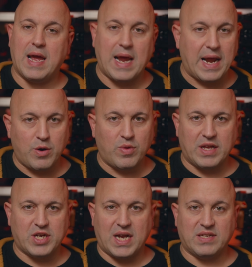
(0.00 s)
and all
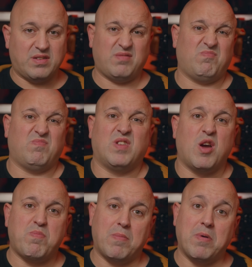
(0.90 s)
that jazz,
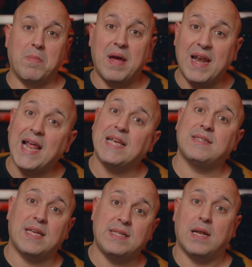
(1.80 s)
no problem,
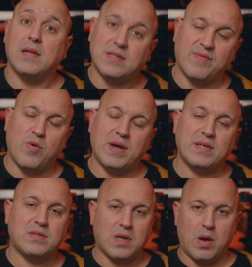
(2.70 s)
unless they tell us
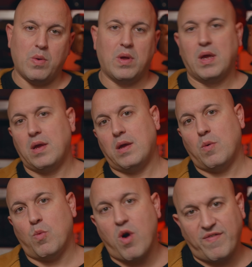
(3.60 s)
otherwise. So
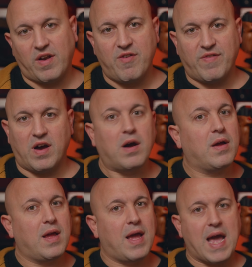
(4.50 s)
waffle over,
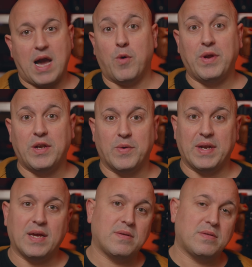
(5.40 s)
how are we doing it?